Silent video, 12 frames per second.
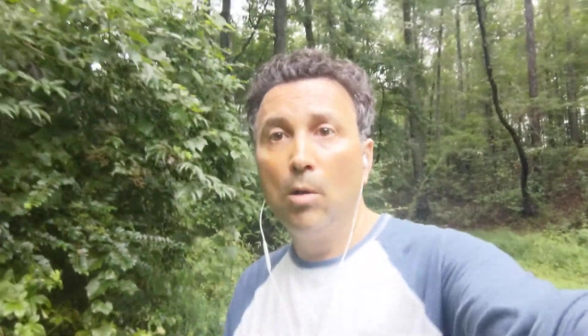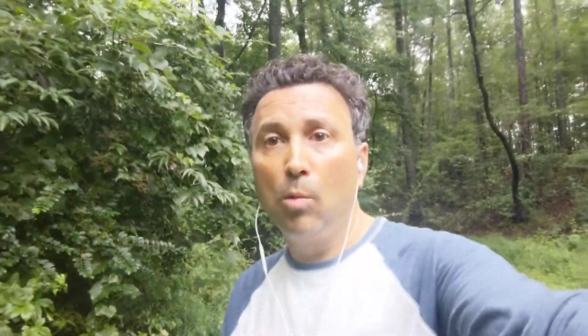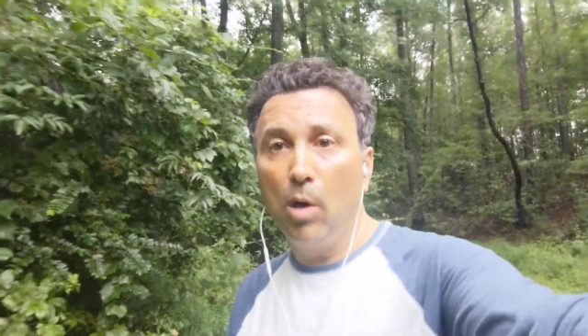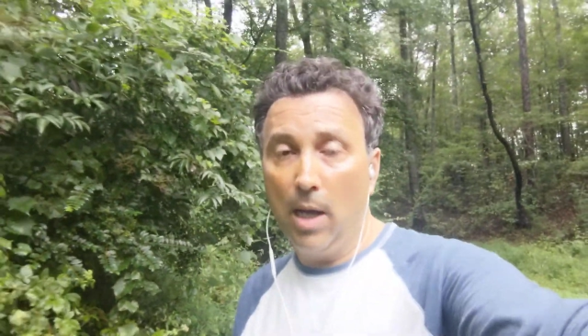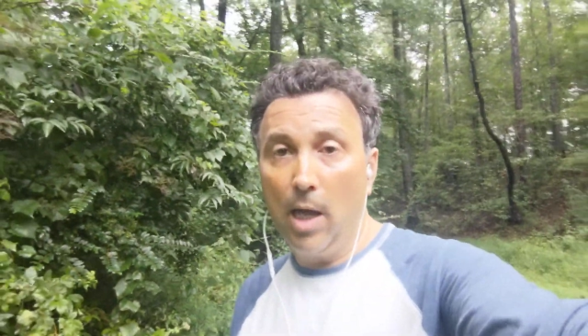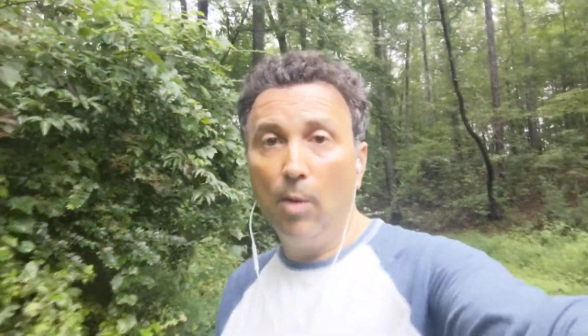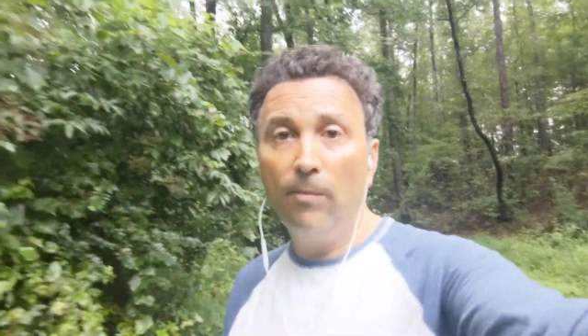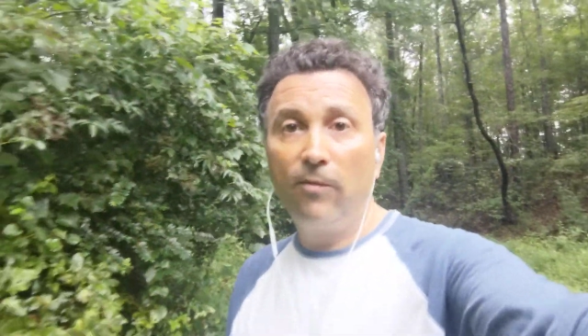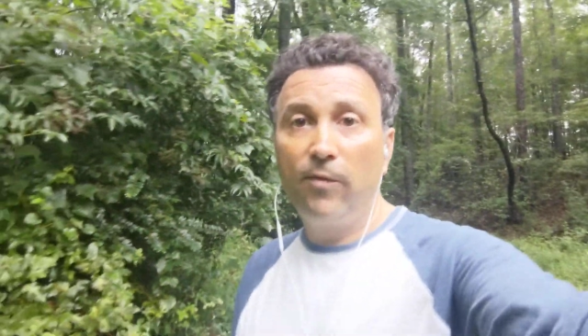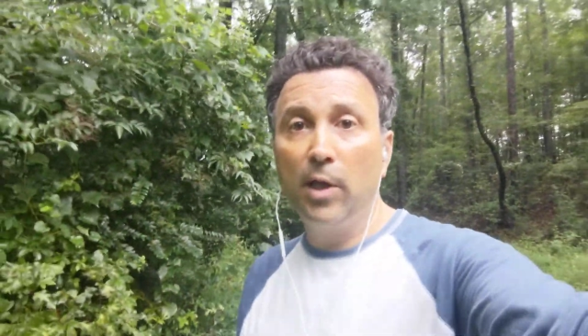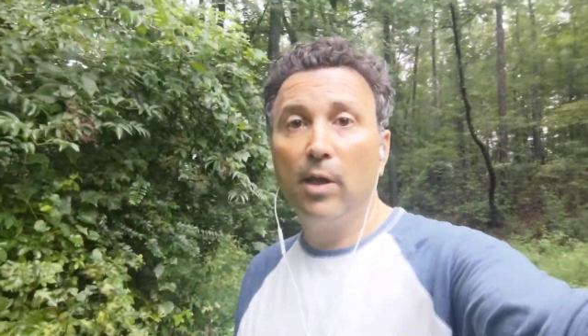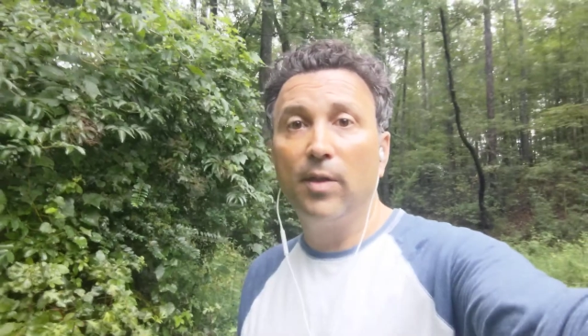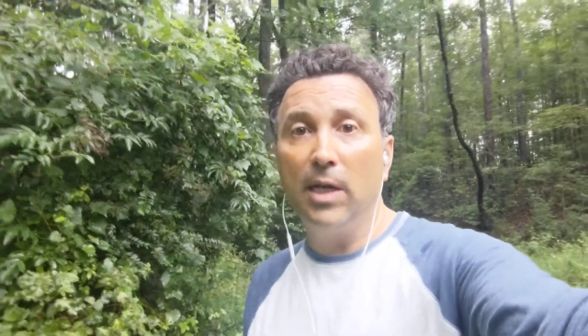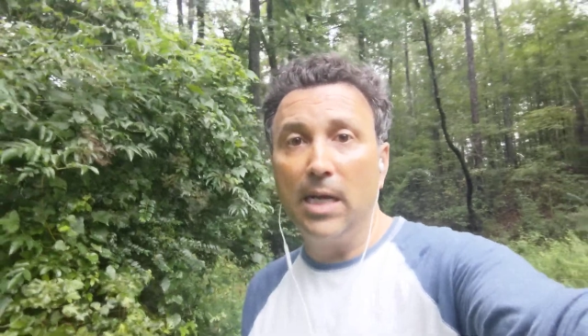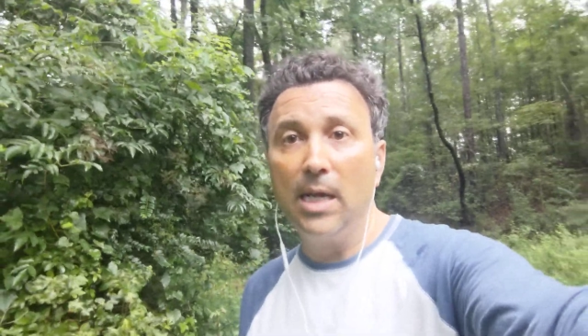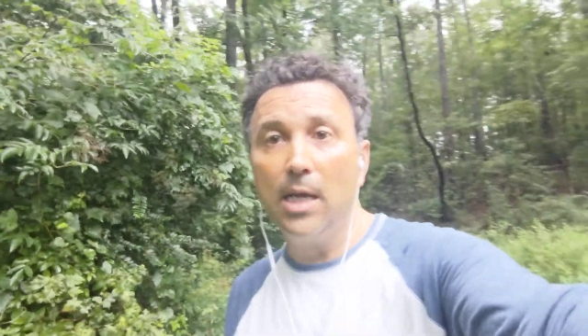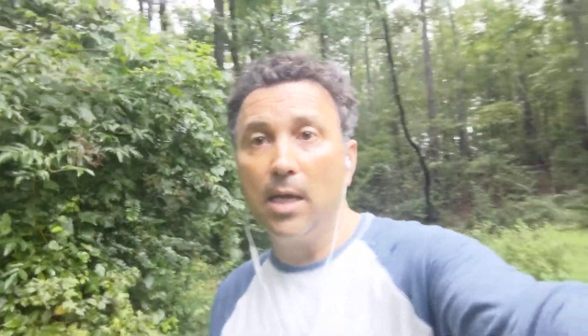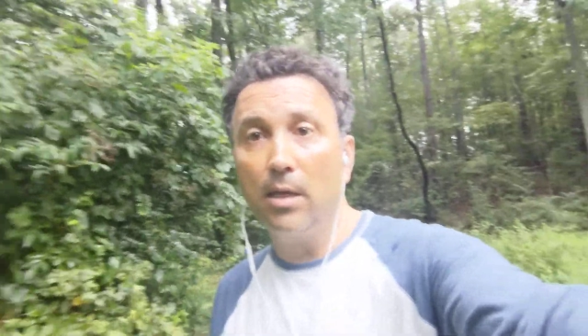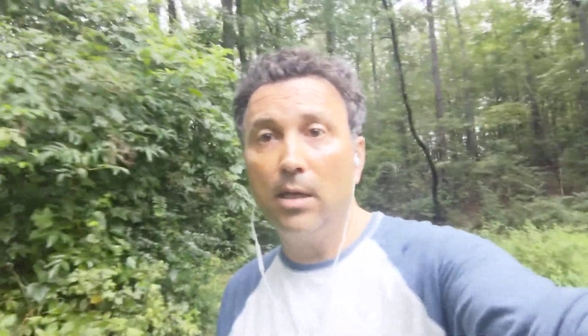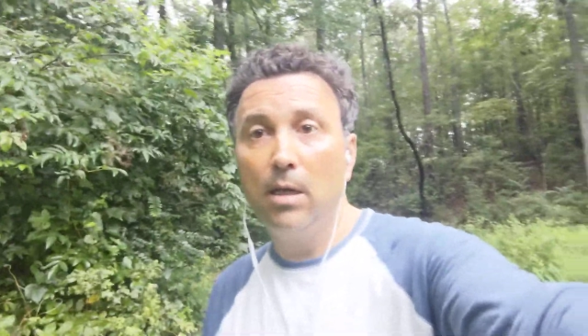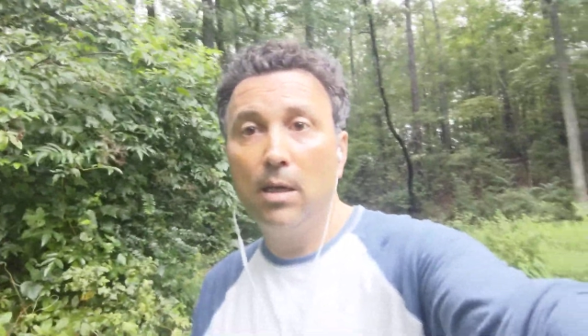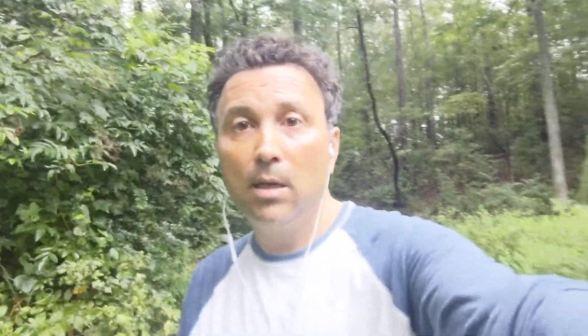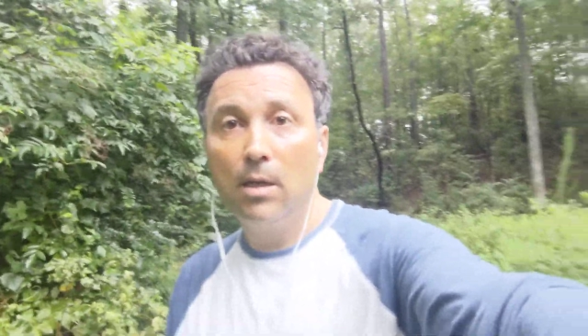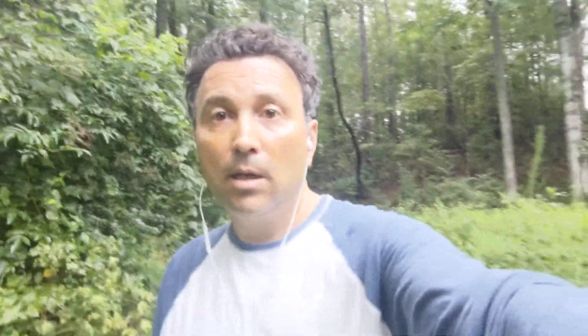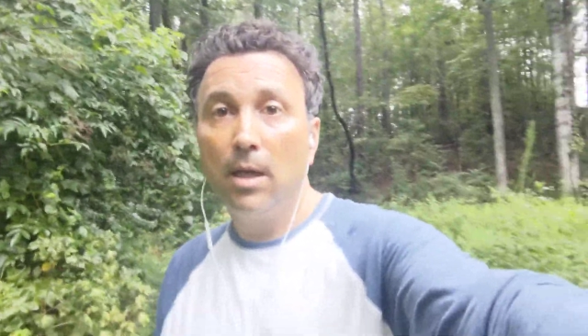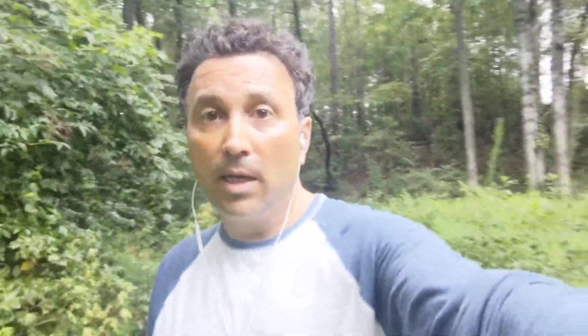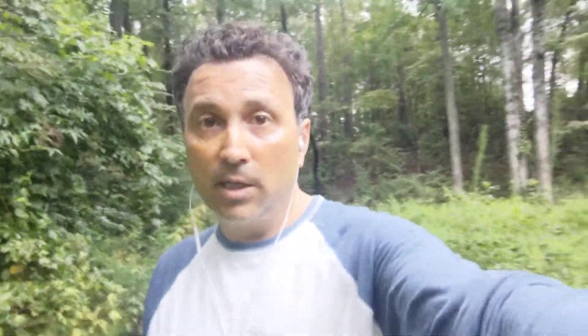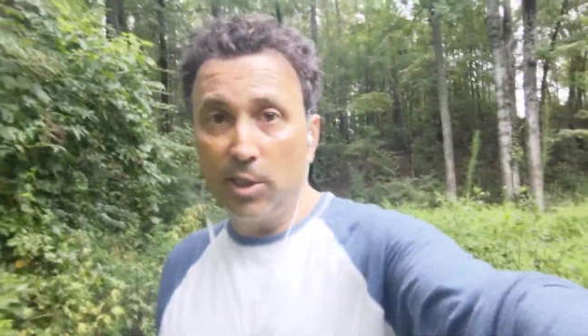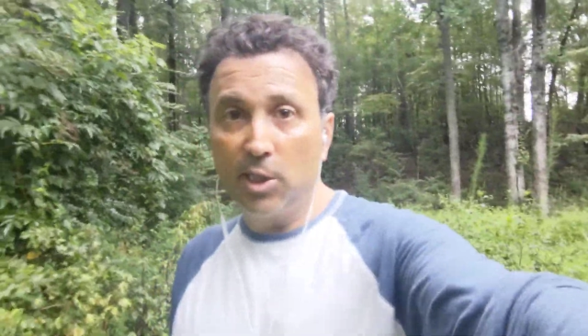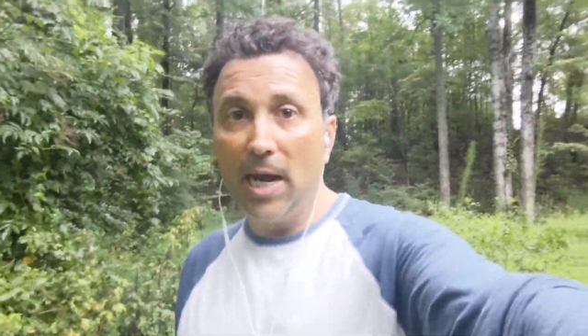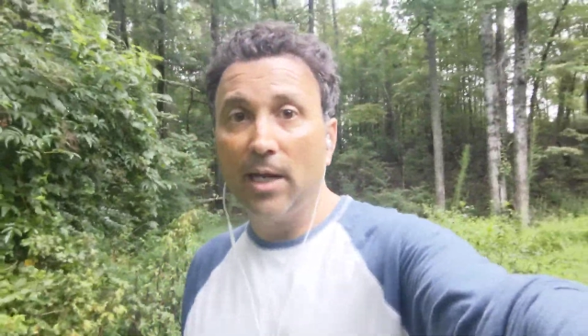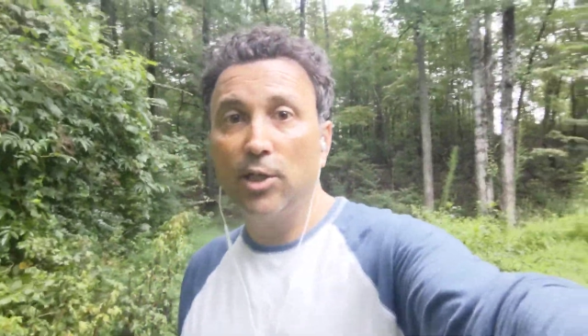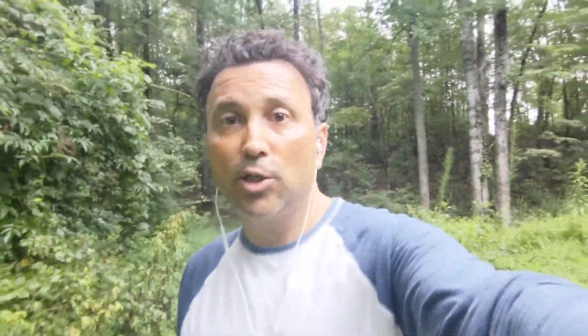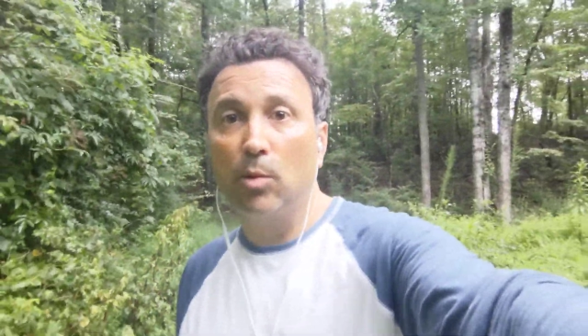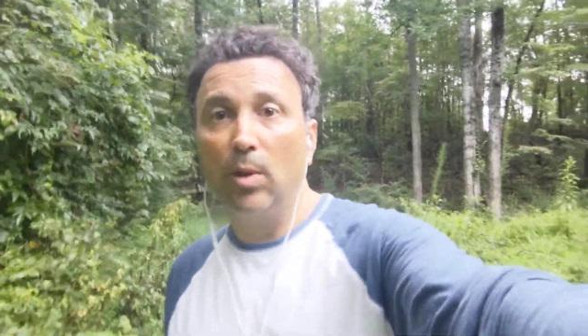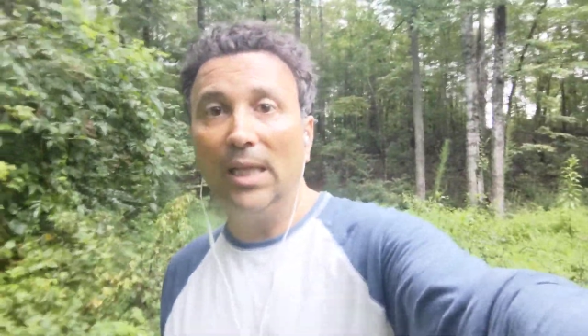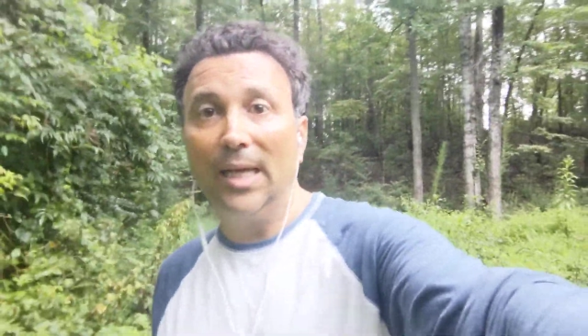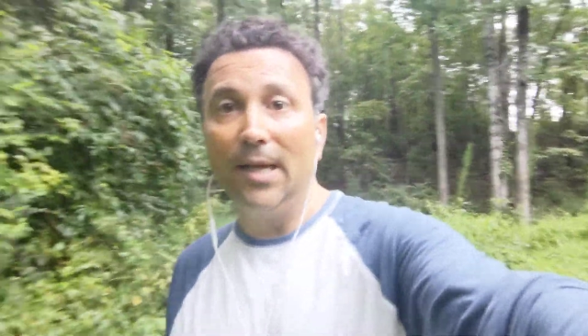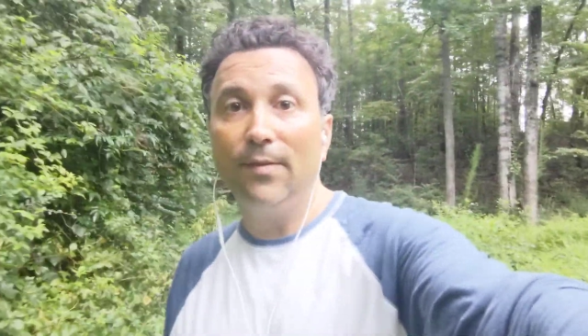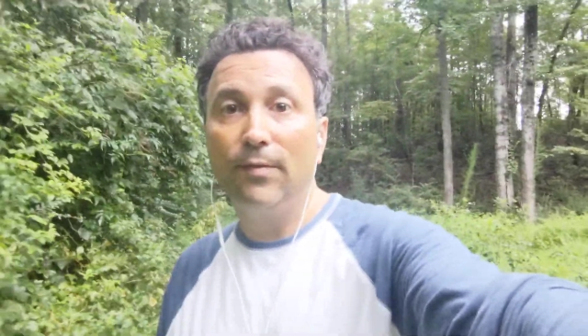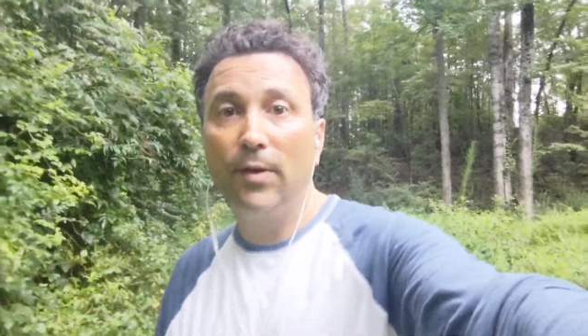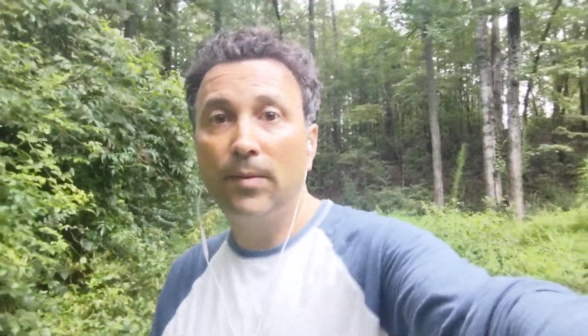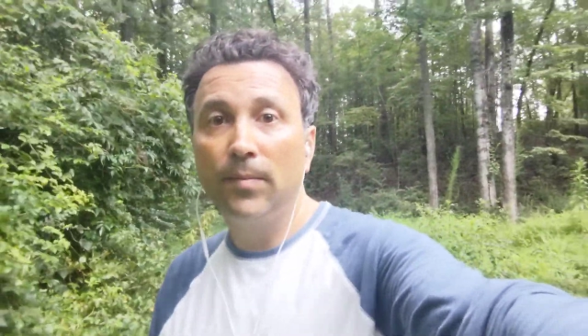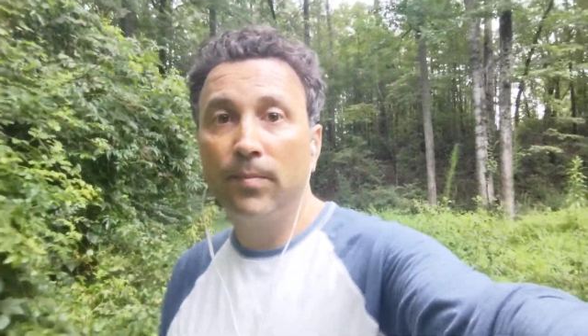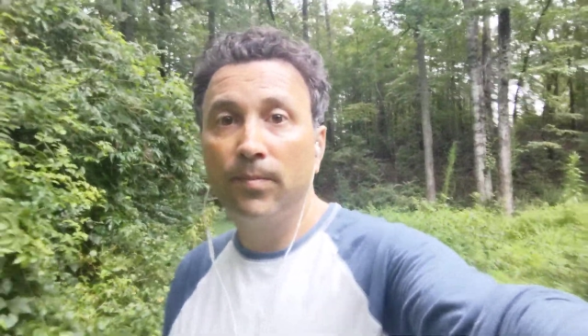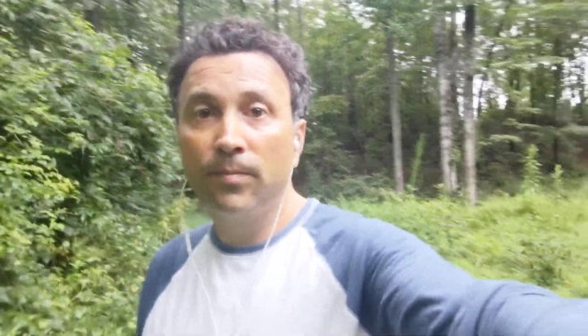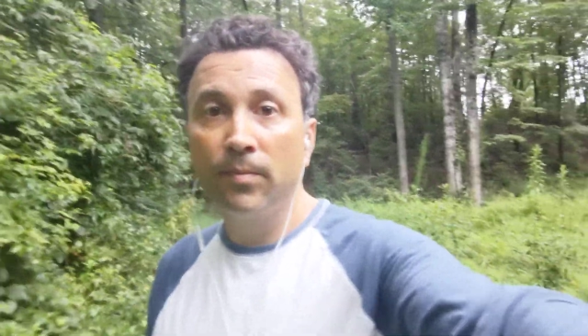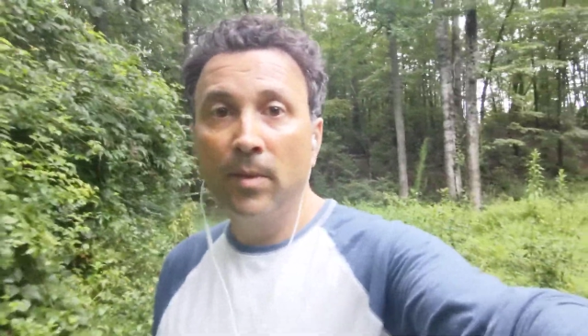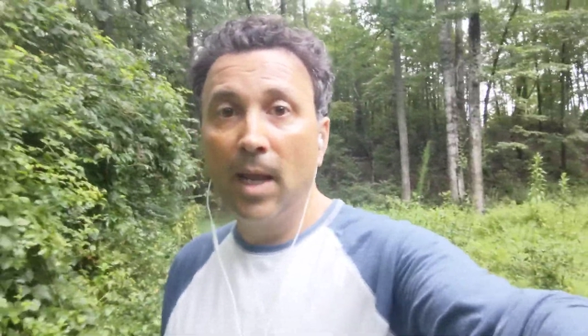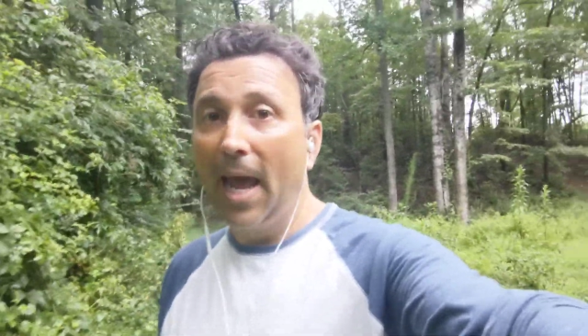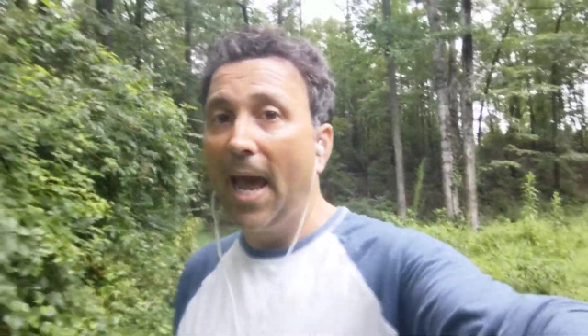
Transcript: will help fill the need in disaster relief.